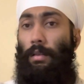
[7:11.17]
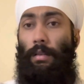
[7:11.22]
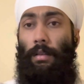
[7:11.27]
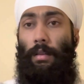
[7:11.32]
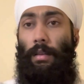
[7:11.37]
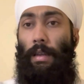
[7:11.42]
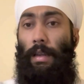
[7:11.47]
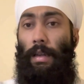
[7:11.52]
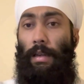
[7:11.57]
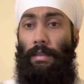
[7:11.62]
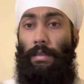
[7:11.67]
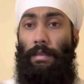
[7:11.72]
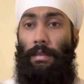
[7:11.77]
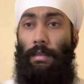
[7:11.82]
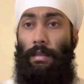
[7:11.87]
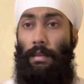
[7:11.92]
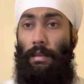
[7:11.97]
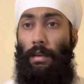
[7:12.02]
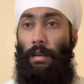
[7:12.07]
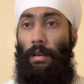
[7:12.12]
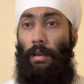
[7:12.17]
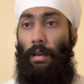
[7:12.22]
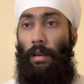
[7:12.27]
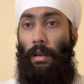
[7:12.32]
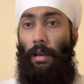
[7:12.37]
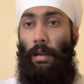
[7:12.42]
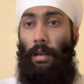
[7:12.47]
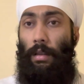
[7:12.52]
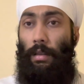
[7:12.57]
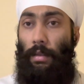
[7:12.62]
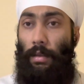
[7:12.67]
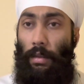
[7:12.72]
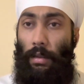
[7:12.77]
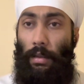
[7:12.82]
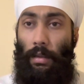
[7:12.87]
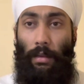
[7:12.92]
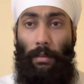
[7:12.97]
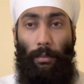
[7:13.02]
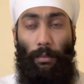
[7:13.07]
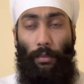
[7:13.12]
Let's
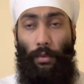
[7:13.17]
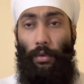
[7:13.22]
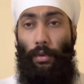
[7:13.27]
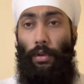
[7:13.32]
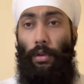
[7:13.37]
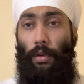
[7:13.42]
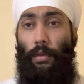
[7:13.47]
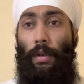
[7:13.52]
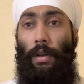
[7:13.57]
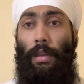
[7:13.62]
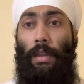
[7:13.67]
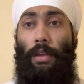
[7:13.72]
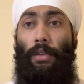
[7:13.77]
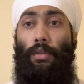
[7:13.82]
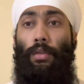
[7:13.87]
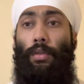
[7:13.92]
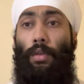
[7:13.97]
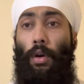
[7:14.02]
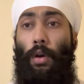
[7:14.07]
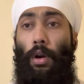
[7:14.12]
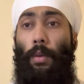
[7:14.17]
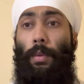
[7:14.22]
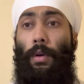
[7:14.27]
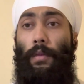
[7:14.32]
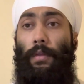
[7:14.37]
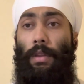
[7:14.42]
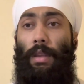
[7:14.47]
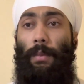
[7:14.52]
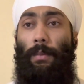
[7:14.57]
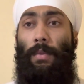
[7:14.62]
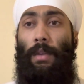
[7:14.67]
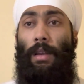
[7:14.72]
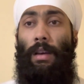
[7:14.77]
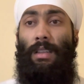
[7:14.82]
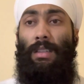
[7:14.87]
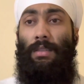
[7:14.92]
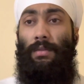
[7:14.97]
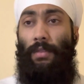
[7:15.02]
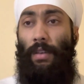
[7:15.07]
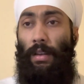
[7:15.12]
the Moreover, the top of the
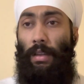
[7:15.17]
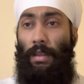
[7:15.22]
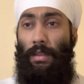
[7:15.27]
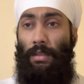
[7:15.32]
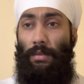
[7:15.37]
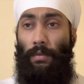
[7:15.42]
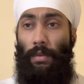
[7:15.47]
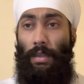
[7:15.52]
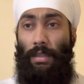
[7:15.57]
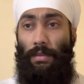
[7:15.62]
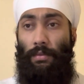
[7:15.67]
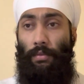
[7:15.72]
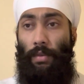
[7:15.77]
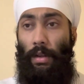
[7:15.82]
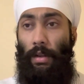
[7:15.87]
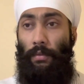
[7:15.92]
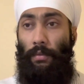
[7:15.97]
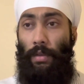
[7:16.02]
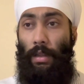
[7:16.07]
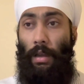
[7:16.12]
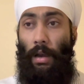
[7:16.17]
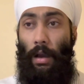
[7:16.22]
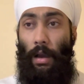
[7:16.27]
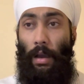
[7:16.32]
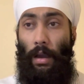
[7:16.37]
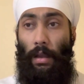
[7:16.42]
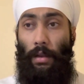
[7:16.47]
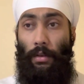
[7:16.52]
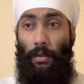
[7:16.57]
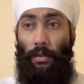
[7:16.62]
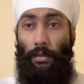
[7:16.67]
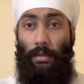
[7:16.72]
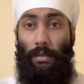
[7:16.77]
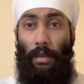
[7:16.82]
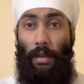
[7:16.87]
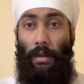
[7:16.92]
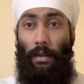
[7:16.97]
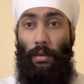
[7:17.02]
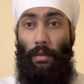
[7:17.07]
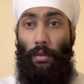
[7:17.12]
blast furnace was filled with iron
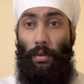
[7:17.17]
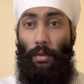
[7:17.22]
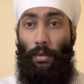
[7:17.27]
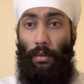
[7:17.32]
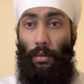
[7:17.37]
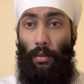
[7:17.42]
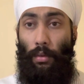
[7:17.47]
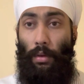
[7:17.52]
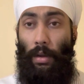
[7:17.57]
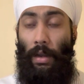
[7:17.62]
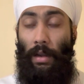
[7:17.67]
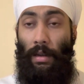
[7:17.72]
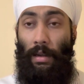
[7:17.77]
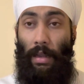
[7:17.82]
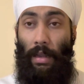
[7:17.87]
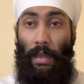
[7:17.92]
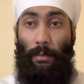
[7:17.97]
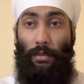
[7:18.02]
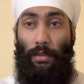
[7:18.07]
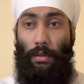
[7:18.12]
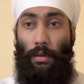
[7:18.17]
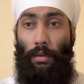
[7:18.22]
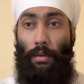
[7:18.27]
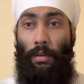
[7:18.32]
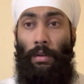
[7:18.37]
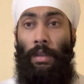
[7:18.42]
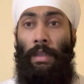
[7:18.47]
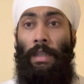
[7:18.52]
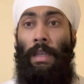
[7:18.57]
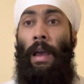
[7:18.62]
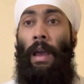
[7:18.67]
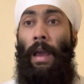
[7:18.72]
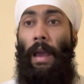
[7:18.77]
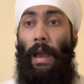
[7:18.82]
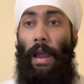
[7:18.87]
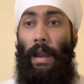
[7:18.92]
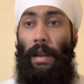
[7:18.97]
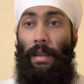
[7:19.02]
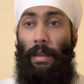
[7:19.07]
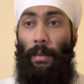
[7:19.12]
oxide or coke and limestone,
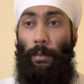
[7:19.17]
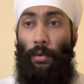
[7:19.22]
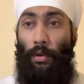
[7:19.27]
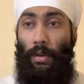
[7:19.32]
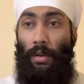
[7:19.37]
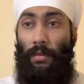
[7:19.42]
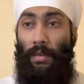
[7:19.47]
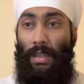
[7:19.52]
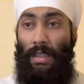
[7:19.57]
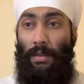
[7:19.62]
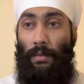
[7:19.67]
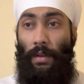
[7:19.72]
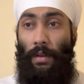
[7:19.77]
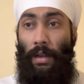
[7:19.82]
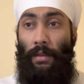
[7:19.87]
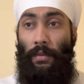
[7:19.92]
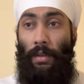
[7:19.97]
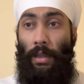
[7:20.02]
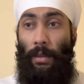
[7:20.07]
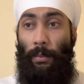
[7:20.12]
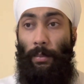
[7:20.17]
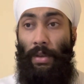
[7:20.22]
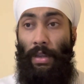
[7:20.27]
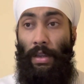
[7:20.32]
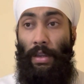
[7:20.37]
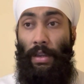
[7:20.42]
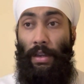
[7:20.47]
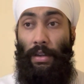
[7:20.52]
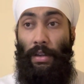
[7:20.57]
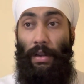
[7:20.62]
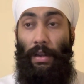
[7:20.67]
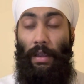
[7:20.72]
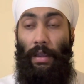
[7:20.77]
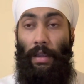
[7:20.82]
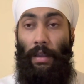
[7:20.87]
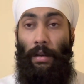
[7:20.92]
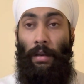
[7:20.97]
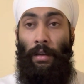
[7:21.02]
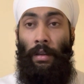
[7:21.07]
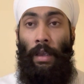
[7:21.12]
and the bottom was filled with preheated
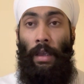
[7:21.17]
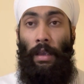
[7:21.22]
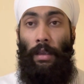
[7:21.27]
air.